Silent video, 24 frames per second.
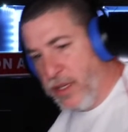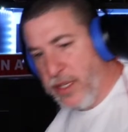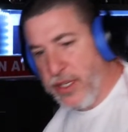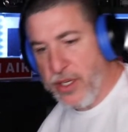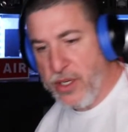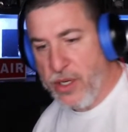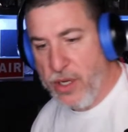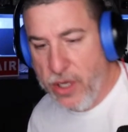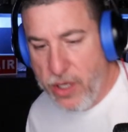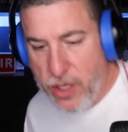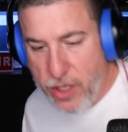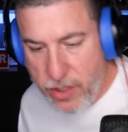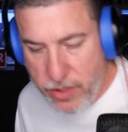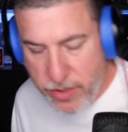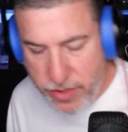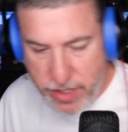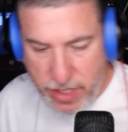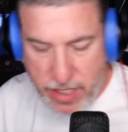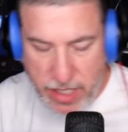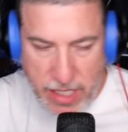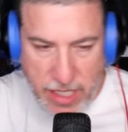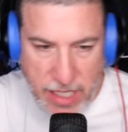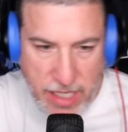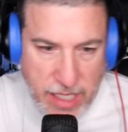called
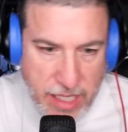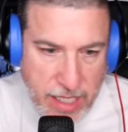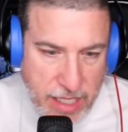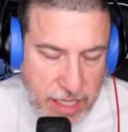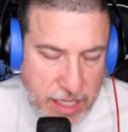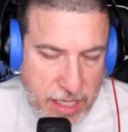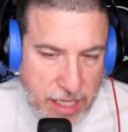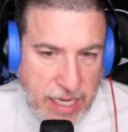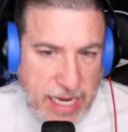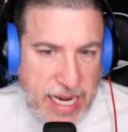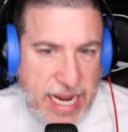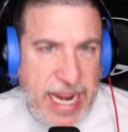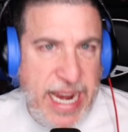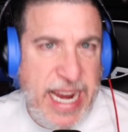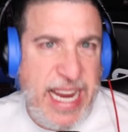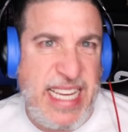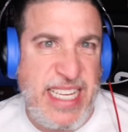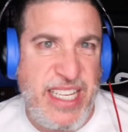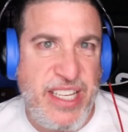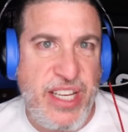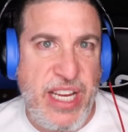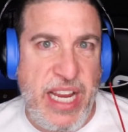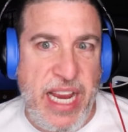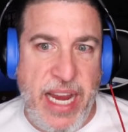
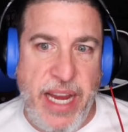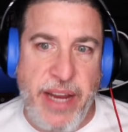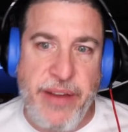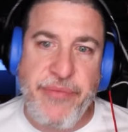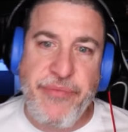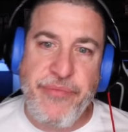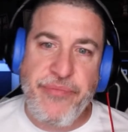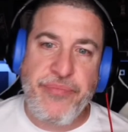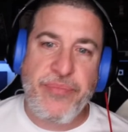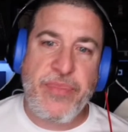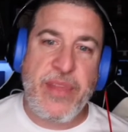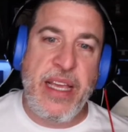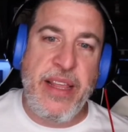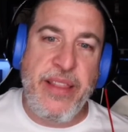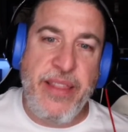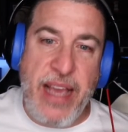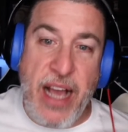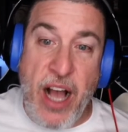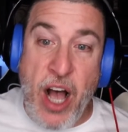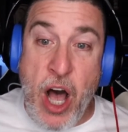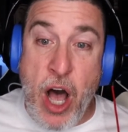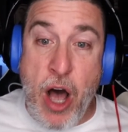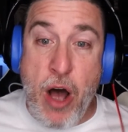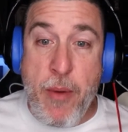ASA. And
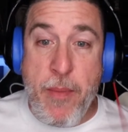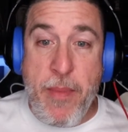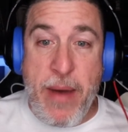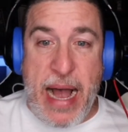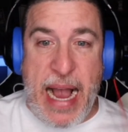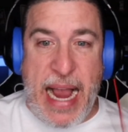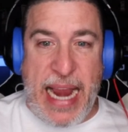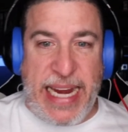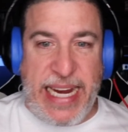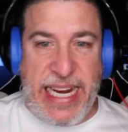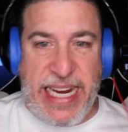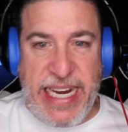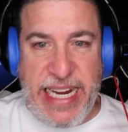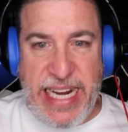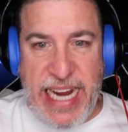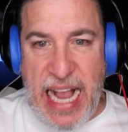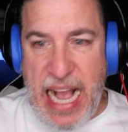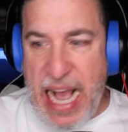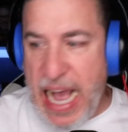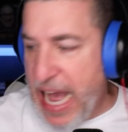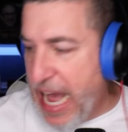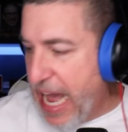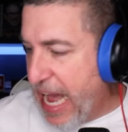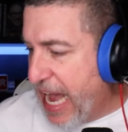oh my
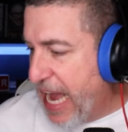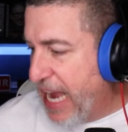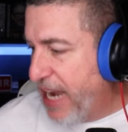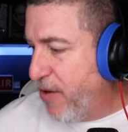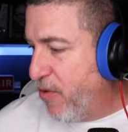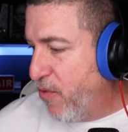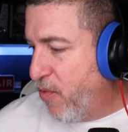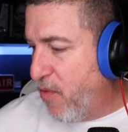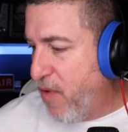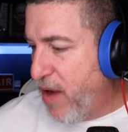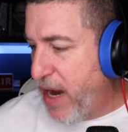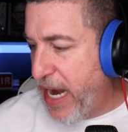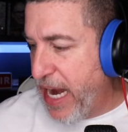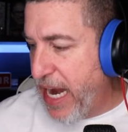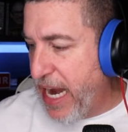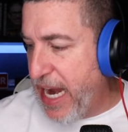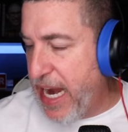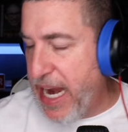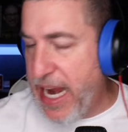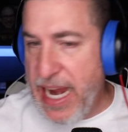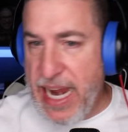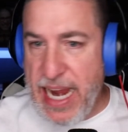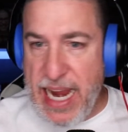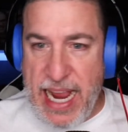God,
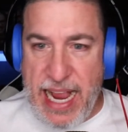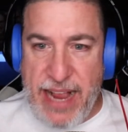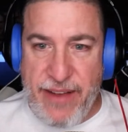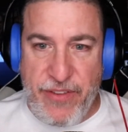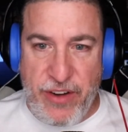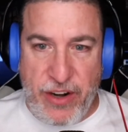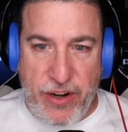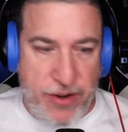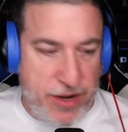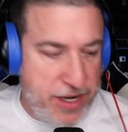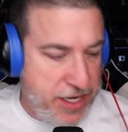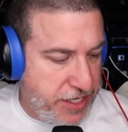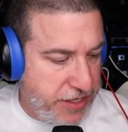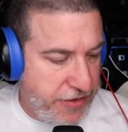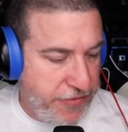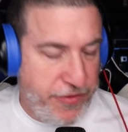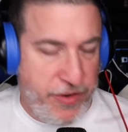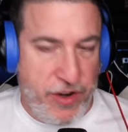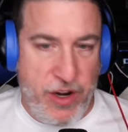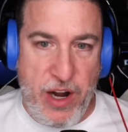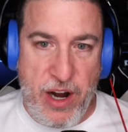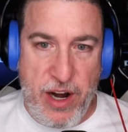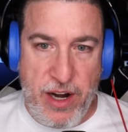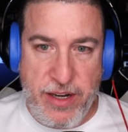we have a
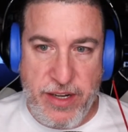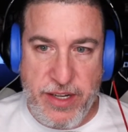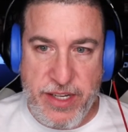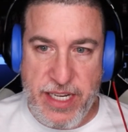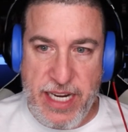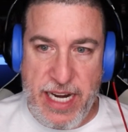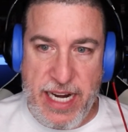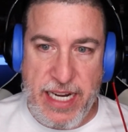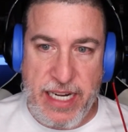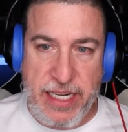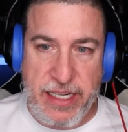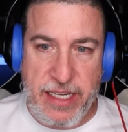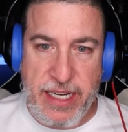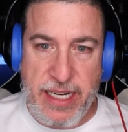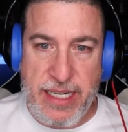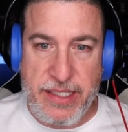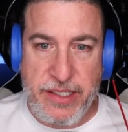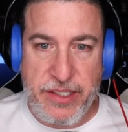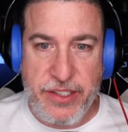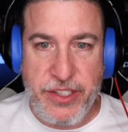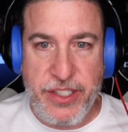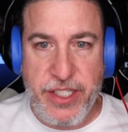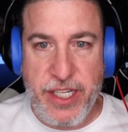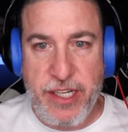Christopher Hart sighting, ladies
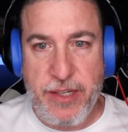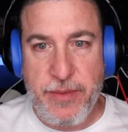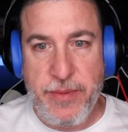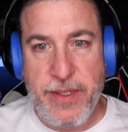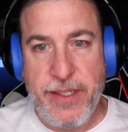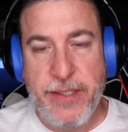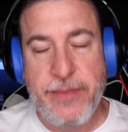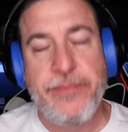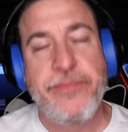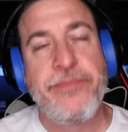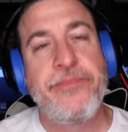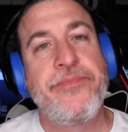and gentlemen.